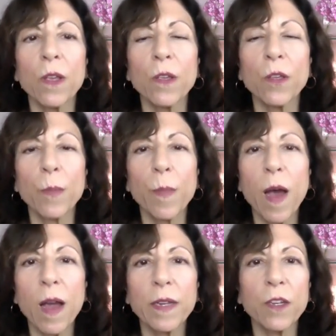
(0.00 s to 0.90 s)
your
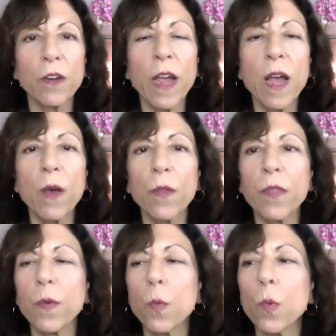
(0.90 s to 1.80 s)
body, your
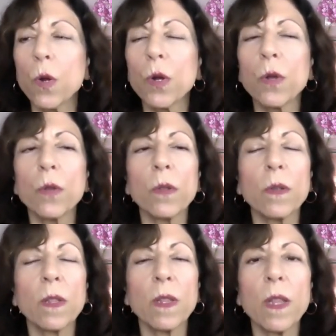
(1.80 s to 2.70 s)
health, the world,
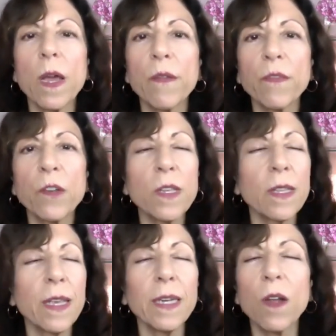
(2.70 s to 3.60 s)
life, just
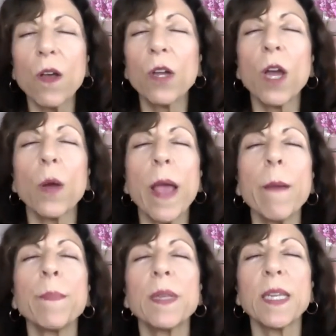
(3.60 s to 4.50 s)
let it all go.
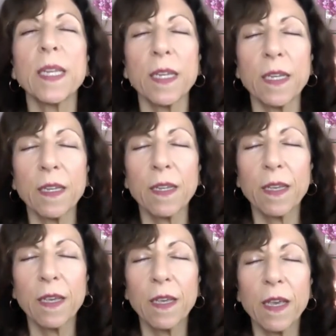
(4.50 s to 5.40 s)
Empty
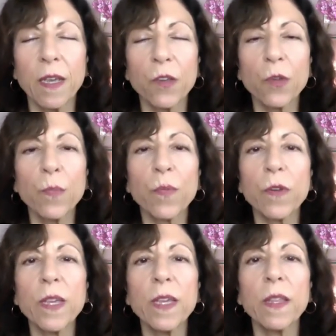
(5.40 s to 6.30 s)
as you
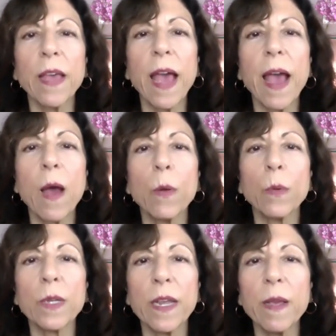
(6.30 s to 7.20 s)
breathe
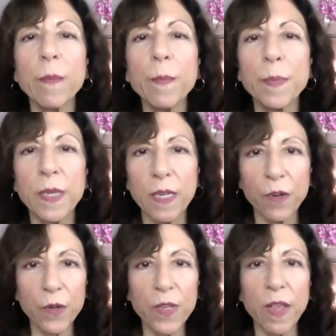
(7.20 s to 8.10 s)
out, empty
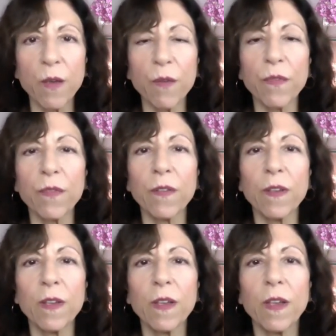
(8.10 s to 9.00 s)
yourself
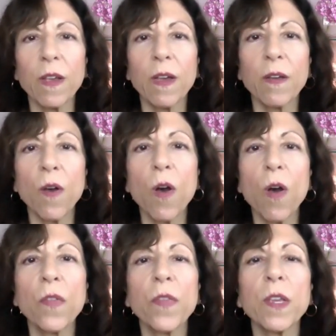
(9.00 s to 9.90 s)
of all
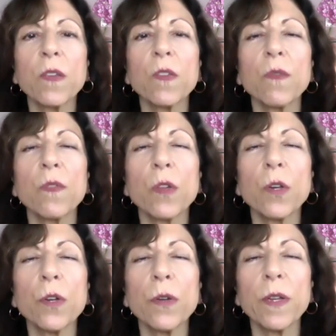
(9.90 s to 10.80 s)
the things you've
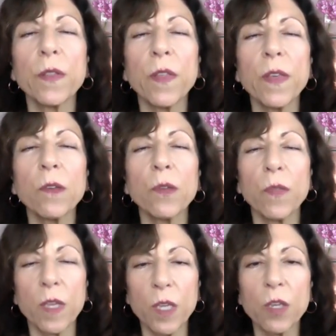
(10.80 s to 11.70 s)
learned and the things you
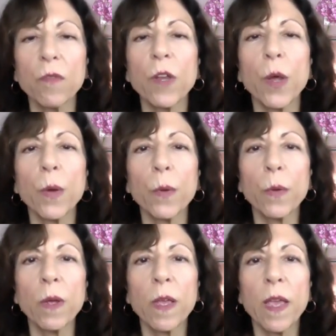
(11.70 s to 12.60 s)
think you
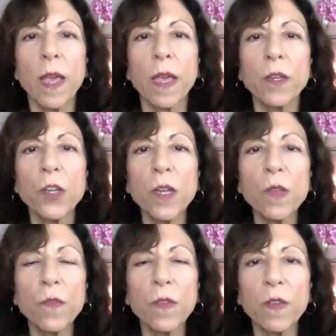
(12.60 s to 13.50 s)
know. And
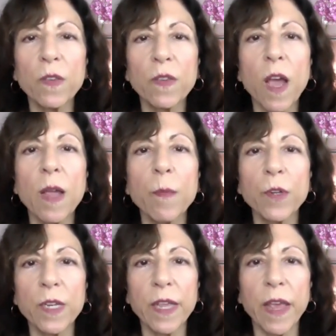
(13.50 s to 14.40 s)
just for this time we're
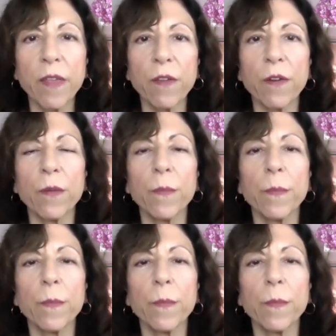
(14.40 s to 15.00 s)
together,